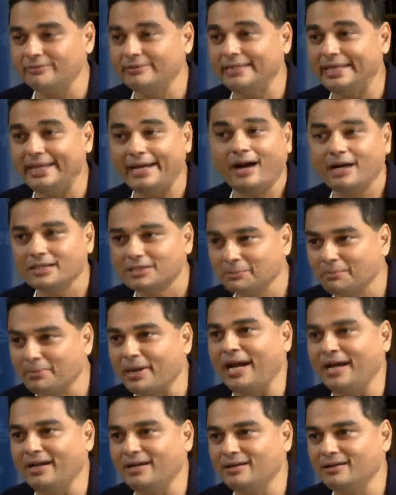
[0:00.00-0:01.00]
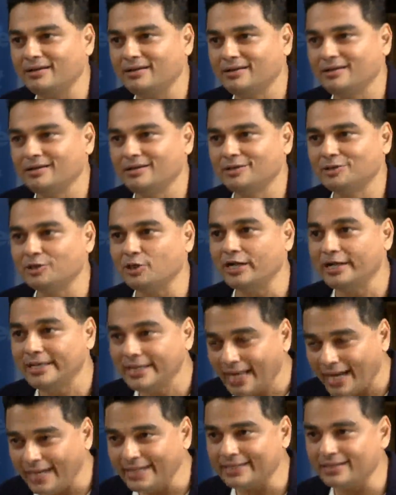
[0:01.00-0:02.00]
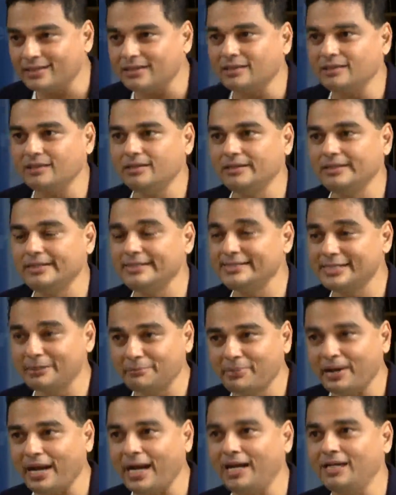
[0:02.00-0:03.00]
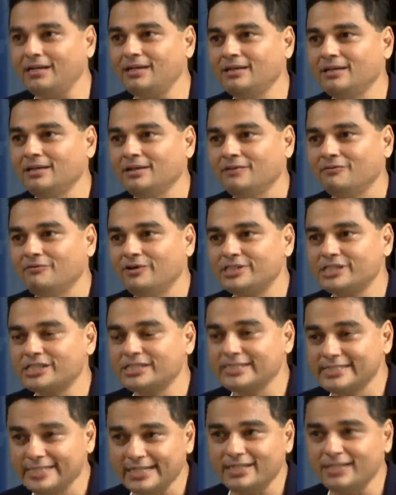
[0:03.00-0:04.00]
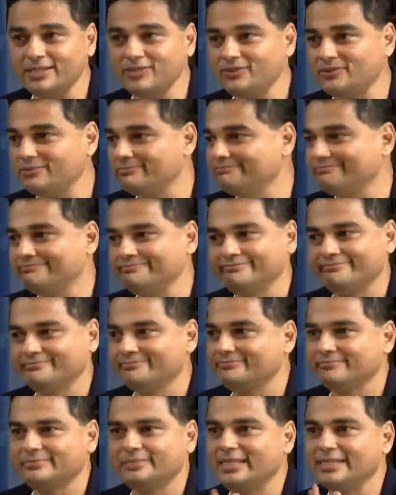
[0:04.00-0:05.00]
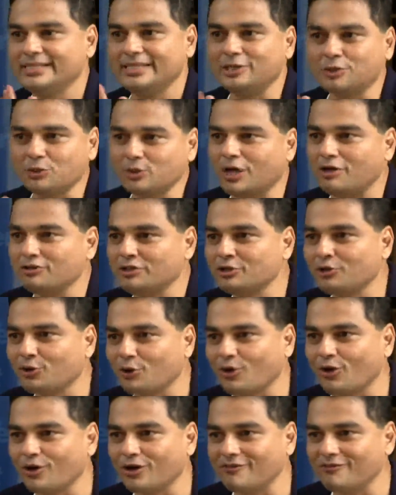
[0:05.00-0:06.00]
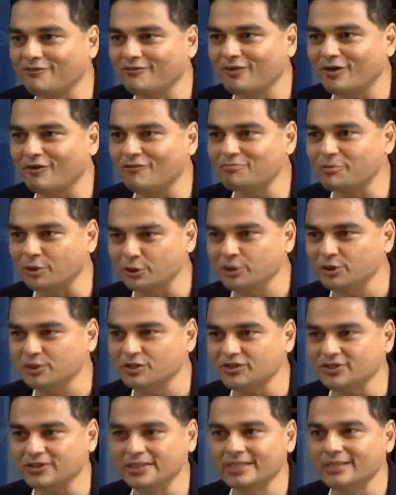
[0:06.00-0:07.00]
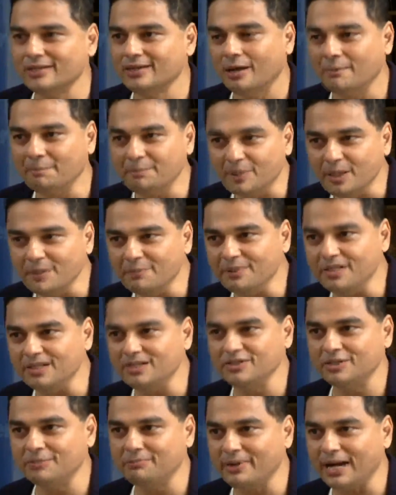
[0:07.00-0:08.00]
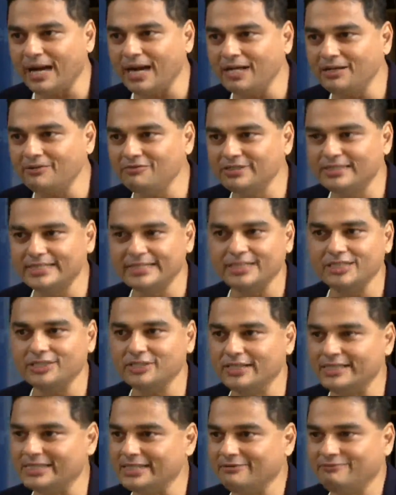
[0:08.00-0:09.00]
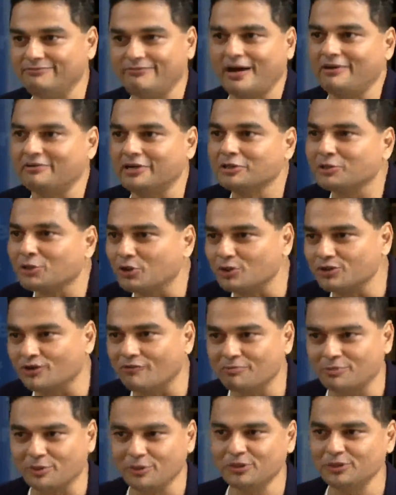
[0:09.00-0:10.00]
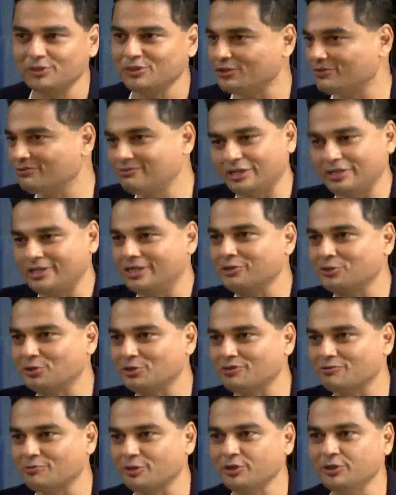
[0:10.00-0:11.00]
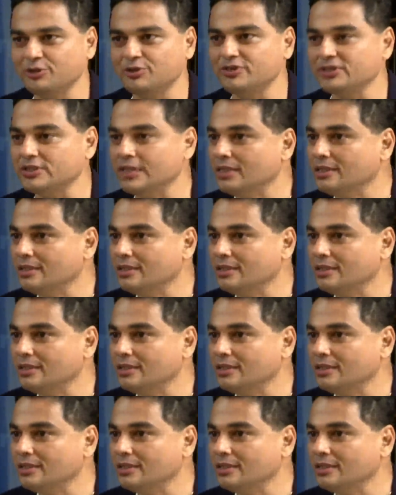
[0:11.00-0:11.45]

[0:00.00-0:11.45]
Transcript: they are the brand. So Nykaa is the brand which sells, let's say, 2,000 crore of produce. Purple is a brand which sells, let's say, 500 crores of produce or 300 crores of produce.